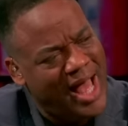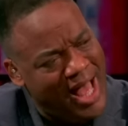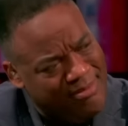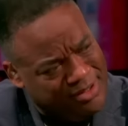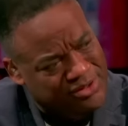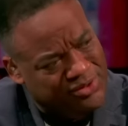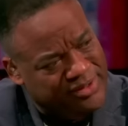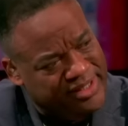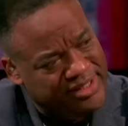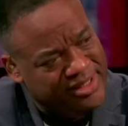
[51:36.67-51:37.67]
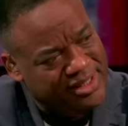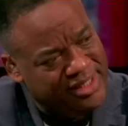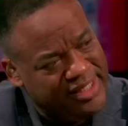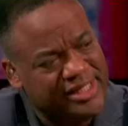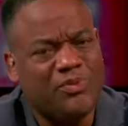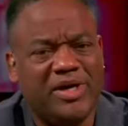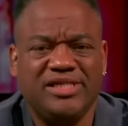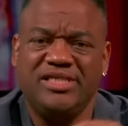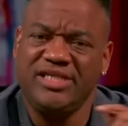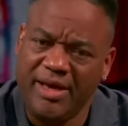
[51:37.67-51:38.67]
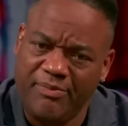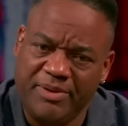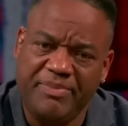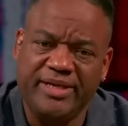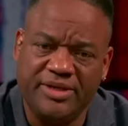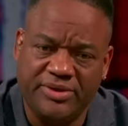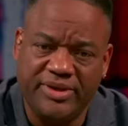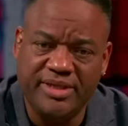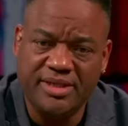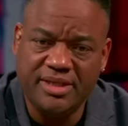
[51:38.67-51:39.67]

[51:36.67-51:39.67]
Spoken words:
I'm doing is what she would be doing.